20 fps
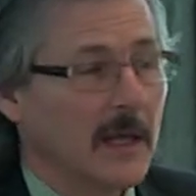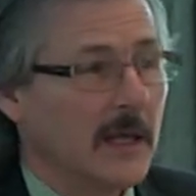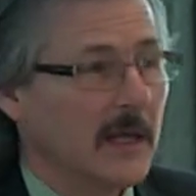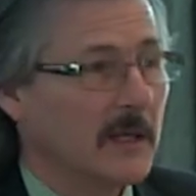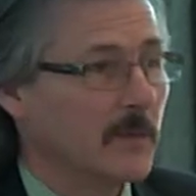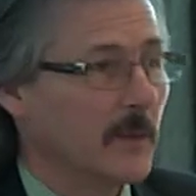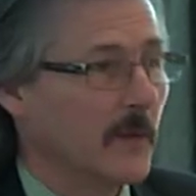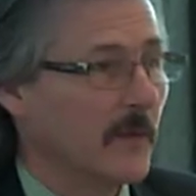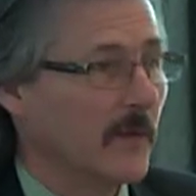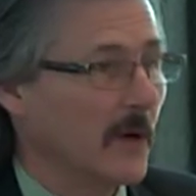
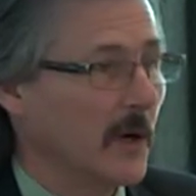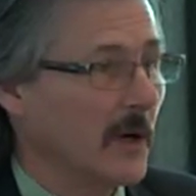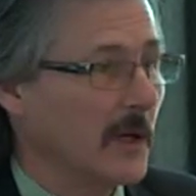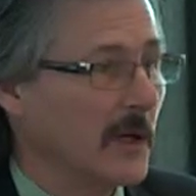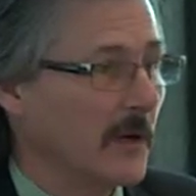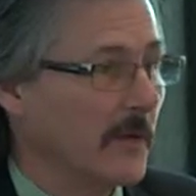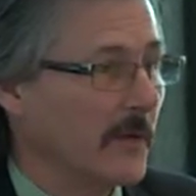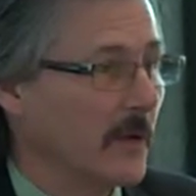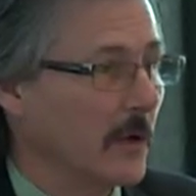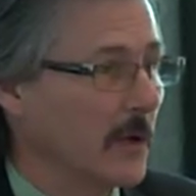it's been very
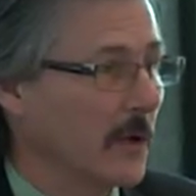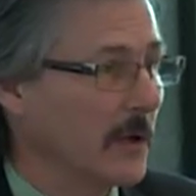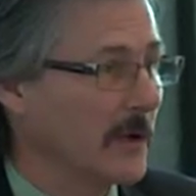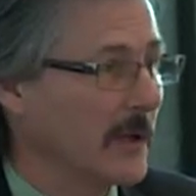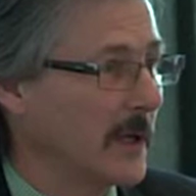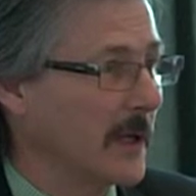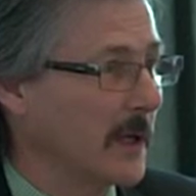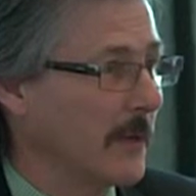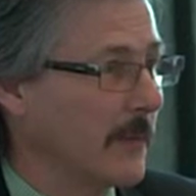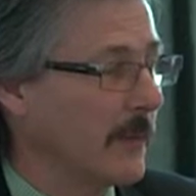difficult
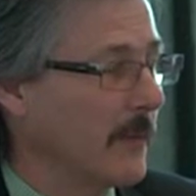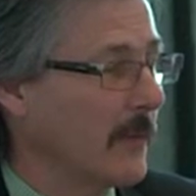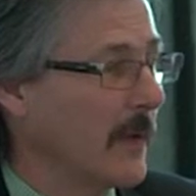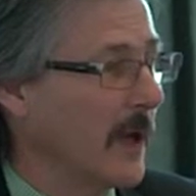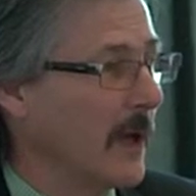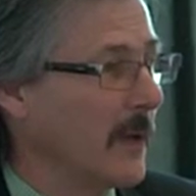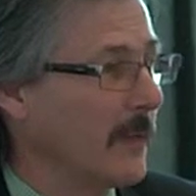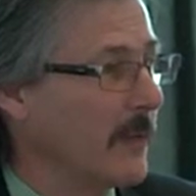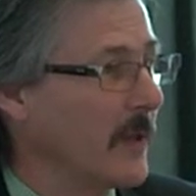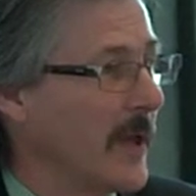to get
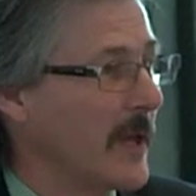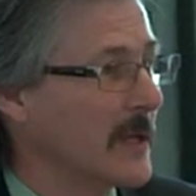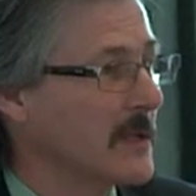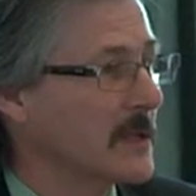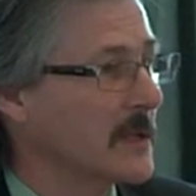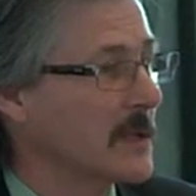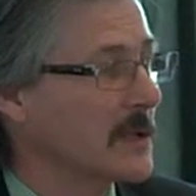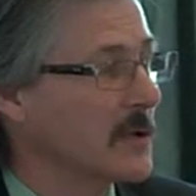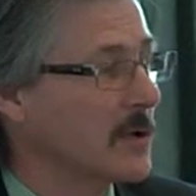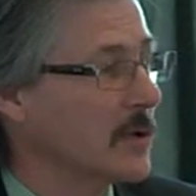uh,
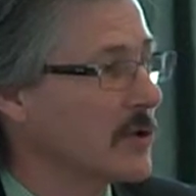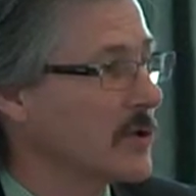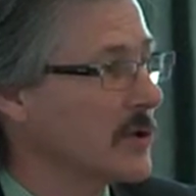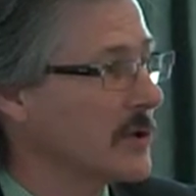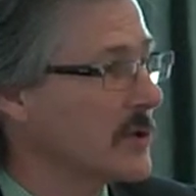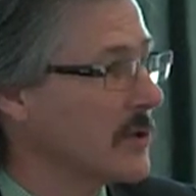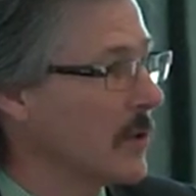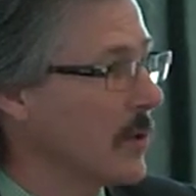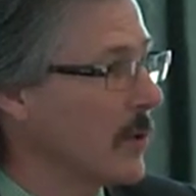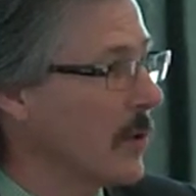plastic
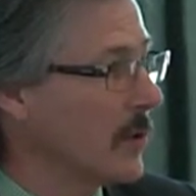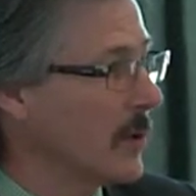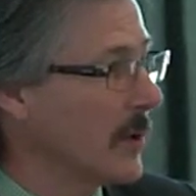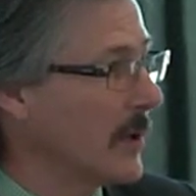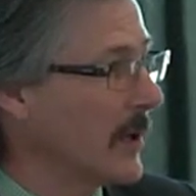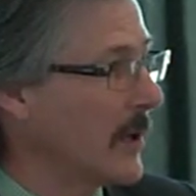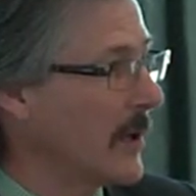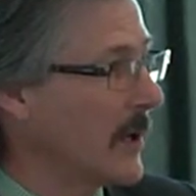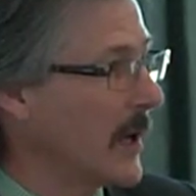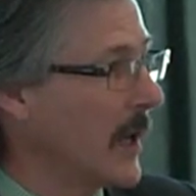surgeons or
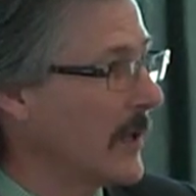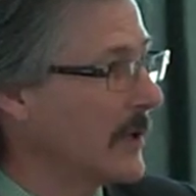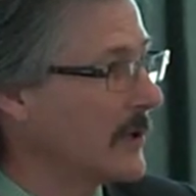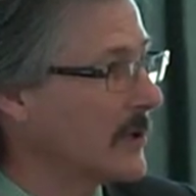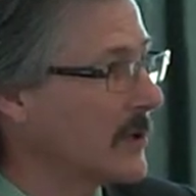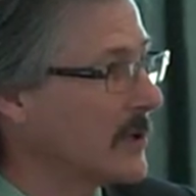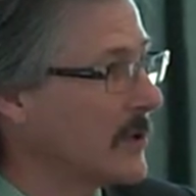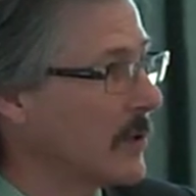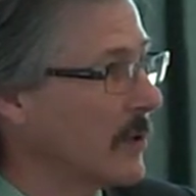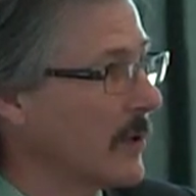
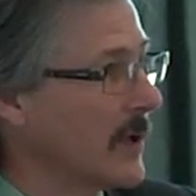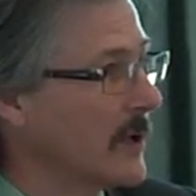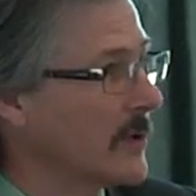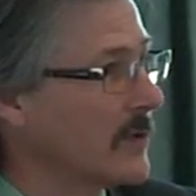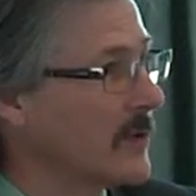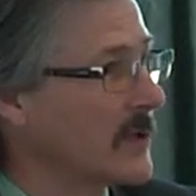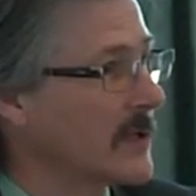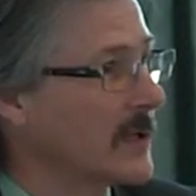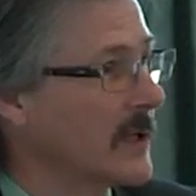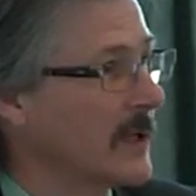otolaryngologists who are
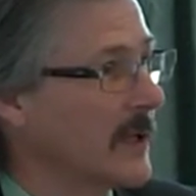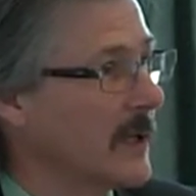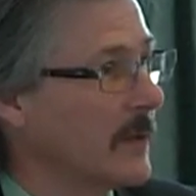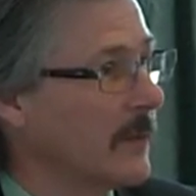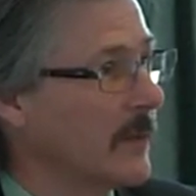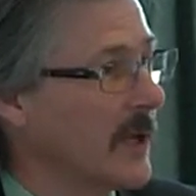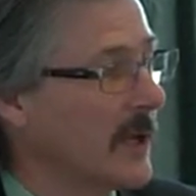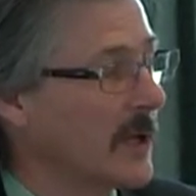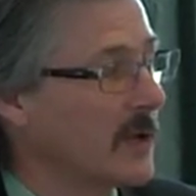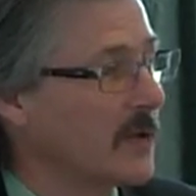interested in
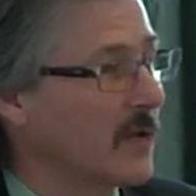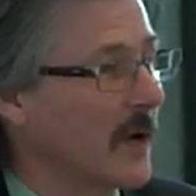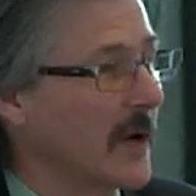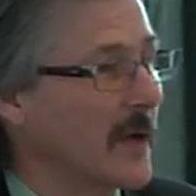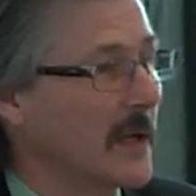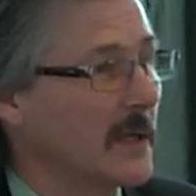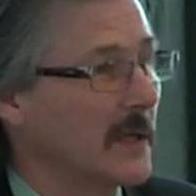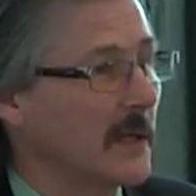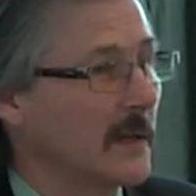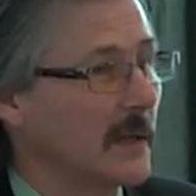being
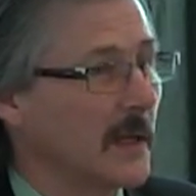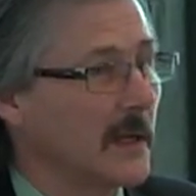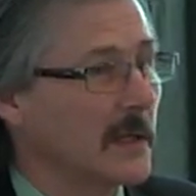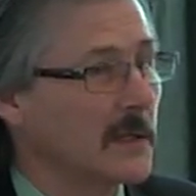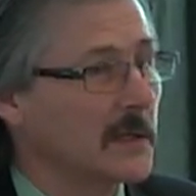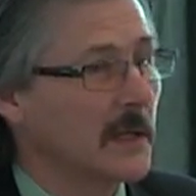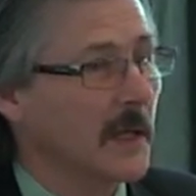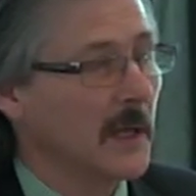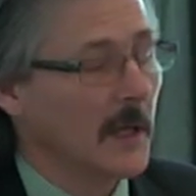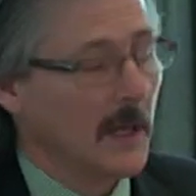trained in
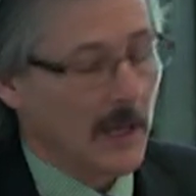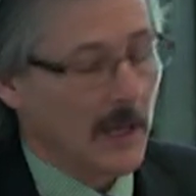this.